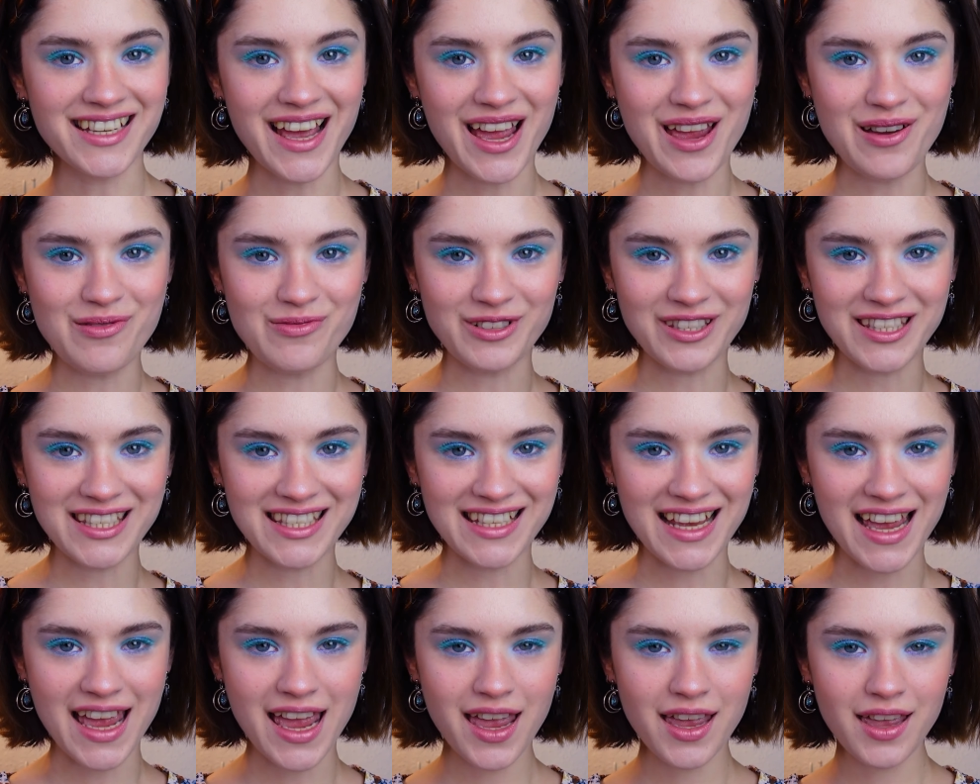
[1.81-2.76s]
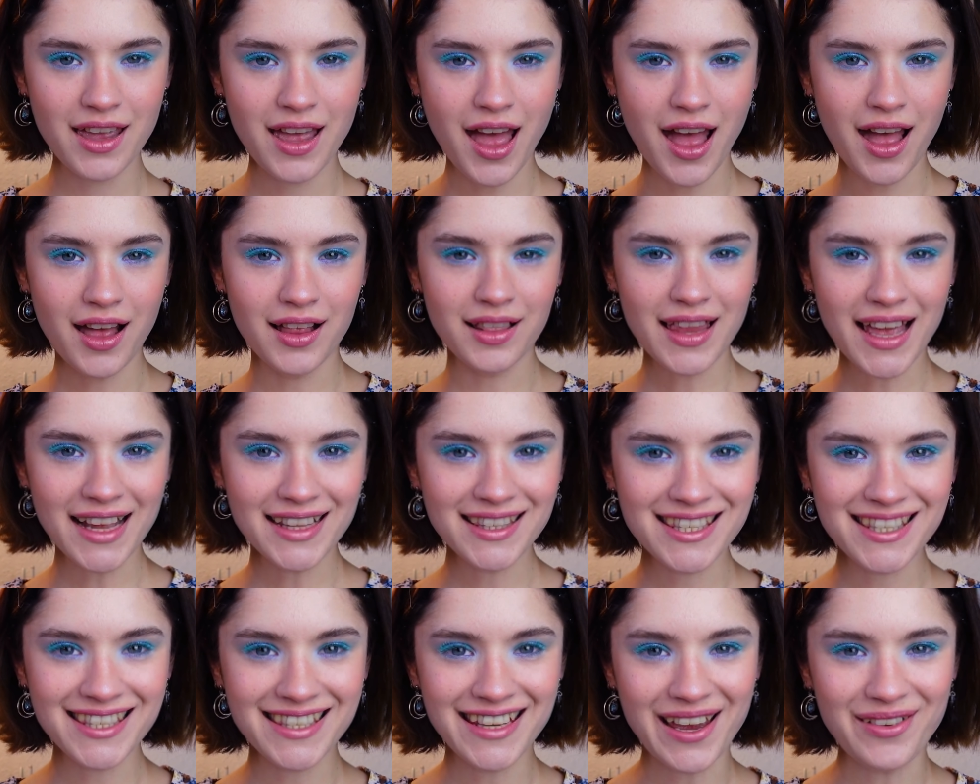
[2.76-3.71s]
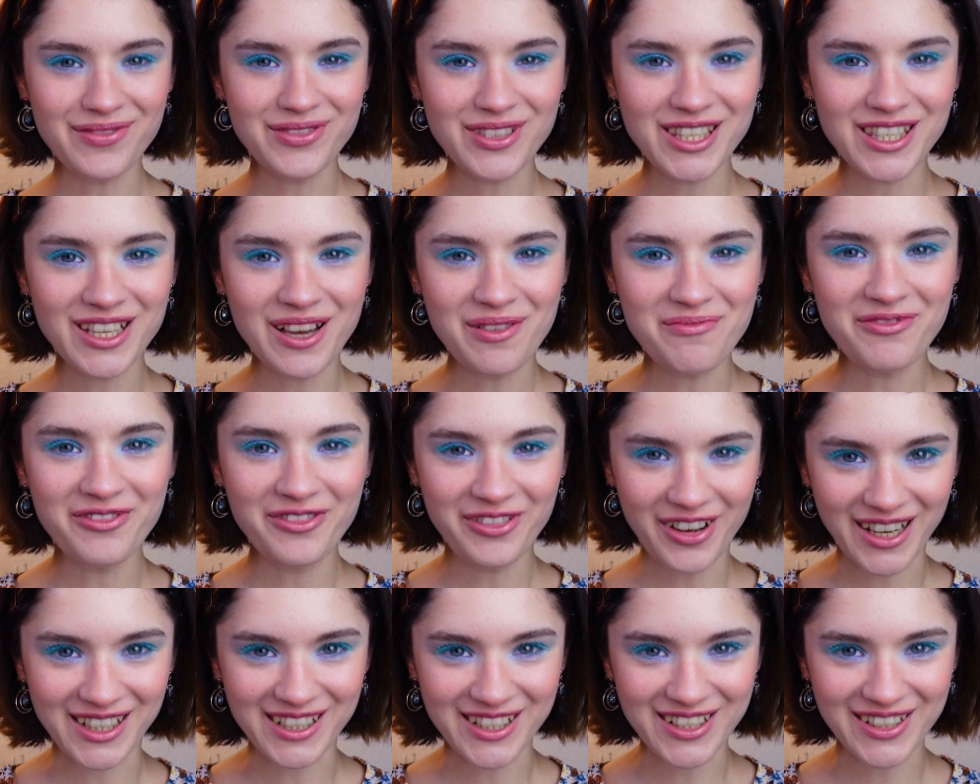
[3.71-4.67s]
I would say, let's have some fun